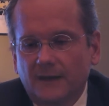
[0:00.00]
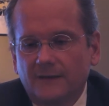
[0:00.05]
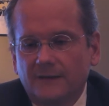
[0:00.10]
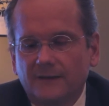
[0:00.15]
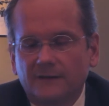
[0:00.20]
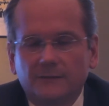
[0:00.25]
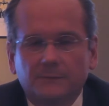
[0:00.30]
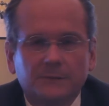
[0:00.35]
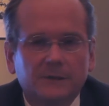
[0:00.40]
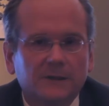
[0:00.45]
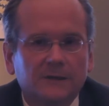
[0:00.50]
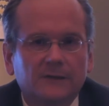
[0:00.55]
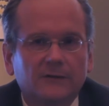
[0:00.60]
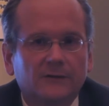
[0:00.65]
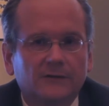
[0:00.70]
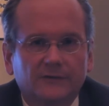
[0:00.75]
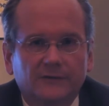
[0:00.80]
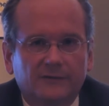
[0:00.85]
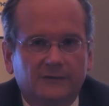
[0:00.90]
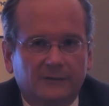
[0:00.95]
that the political
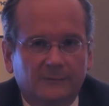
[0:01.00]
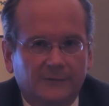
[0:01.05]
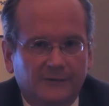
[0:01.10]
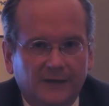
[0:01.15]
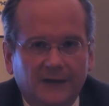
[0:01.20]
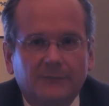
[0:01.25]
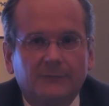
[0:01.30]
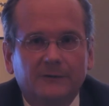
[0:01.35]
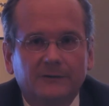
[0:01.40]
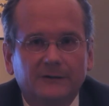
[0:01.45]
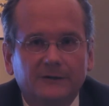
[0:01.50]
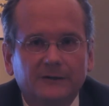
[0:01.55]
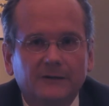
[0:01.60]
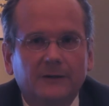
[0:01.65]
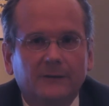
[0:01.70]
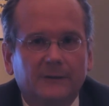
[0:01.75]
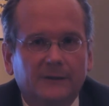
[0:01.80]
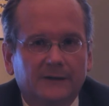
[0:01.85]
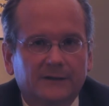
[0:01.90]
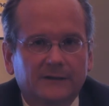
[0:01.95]
system is able to
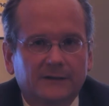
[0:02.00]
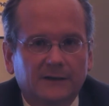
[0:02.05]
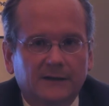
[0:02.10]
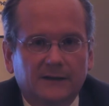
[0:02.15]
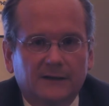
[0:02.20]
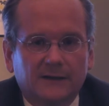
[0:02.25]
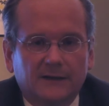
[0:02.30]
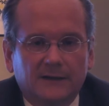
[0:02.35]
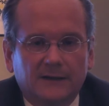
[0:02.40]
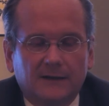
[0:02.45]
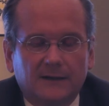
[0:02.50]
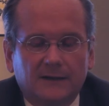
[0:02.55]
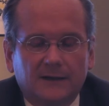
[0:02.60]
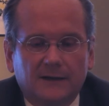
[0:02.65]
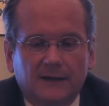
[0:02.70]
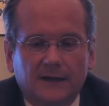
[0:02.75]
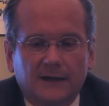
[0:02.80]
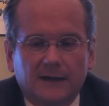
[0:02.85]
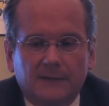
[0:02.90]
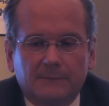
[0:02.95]
deal
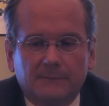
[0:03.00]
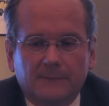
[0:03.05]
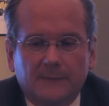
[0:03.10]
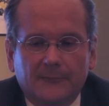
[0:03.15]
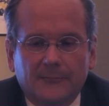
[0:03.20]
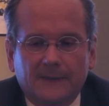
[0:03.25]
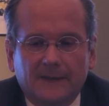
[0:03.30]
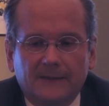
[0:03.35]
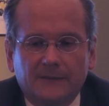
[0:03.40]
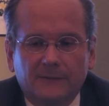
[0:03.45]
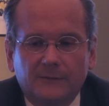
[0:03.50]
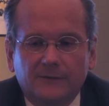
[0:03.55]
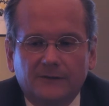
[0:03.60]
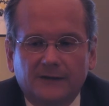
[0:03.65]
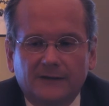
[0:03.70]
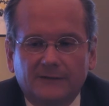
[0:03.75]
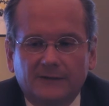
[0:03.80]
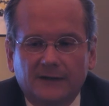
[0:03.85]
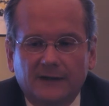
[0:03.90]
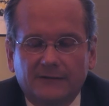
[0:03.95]
with. I think we
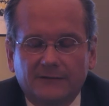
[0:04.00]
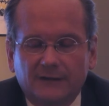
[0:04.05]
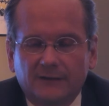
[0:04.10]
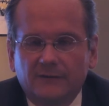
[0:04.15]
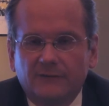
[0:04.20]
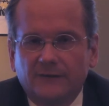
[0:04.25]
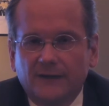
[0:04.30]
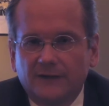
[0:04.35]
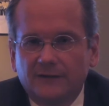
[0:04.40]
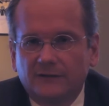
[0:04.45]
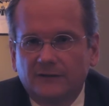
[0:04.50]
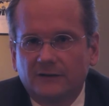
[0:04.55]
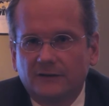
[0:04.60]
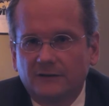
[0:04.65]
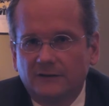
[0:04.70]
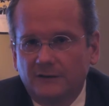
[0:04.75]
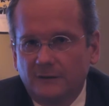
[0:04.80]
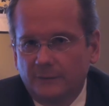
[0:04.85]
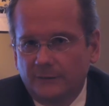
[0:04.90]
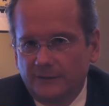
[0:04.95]
should have a convention to
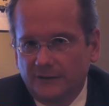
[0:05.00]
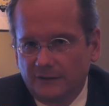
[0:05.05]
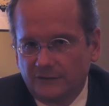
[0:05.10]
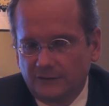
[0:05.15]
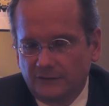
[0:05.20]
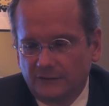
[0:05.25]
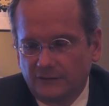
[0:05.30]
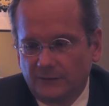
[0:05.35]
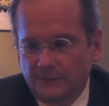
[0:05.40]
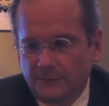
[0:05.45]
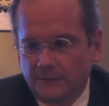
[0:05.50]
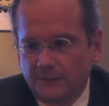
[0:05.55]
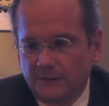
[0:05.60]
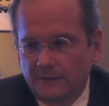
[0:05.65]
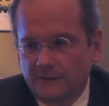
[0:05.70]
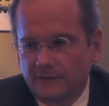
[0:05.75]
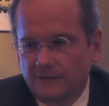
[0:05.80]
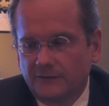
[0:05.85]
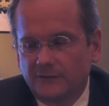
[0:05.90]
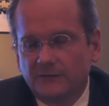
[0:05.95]
deal with issues the
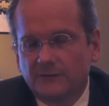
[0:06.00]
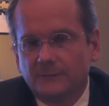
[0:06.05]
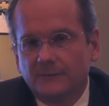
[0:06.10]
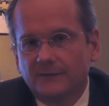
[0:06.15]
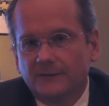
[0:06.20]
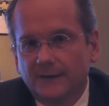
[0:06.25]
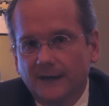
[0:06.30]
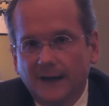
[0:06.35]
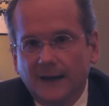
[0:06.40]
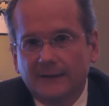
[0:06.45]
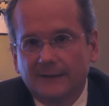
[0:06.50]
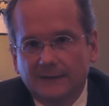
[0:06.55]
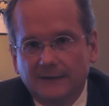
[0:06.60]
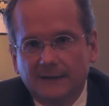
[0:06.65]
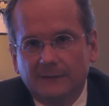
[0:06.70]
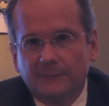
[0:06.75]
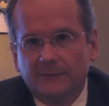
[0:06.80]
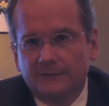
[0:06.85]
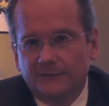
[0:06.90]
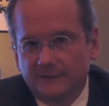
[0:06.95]
political system is not
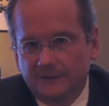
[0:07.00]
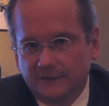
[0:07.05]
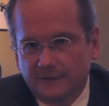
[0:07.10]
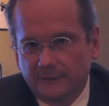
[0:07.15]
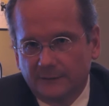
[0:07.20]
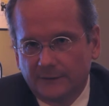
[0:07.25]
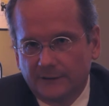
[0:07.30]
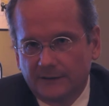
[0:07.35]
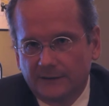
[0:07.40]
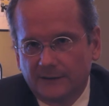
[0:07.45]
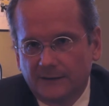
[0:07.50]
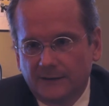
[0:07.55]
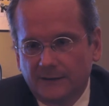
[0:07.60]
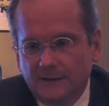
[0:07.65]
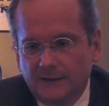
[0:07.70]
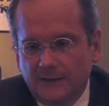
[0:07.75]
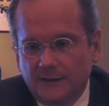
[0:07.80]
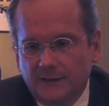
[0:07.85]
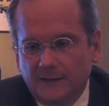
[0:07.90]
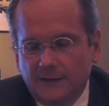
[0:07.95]
able to deal with.
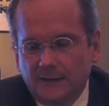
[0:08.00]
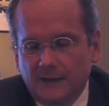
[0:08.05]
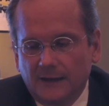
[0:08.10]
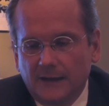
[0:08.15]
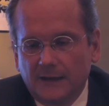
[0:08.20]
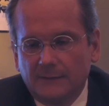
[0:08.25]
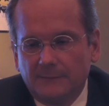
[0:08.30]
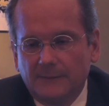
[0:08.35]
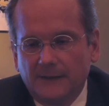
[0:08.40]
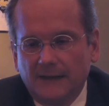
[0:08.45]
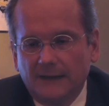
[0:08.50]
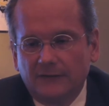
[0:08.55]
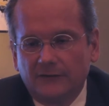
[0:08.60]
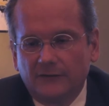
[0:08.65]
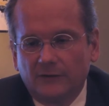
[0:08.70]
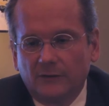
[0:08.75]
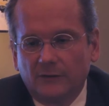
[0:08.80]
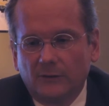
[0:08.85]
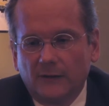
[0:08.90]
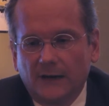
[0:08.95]
And
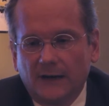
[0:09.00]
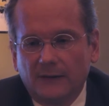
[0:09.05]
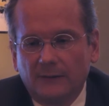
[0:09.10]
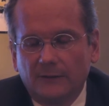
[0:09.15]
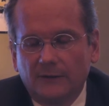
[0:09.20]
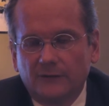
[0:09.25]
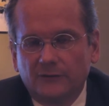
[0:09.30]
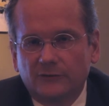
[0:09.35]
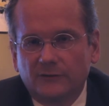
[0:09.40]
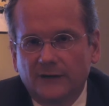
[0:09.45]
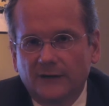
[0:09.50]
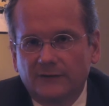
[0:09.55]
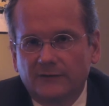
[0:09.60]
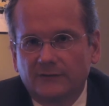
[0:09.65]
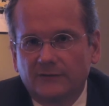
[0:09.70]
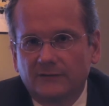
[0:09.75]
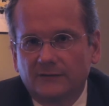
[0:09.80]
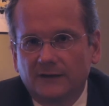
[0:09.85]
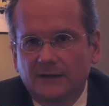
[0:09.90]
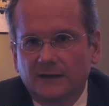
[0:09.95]
so I would
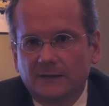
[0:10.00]
address,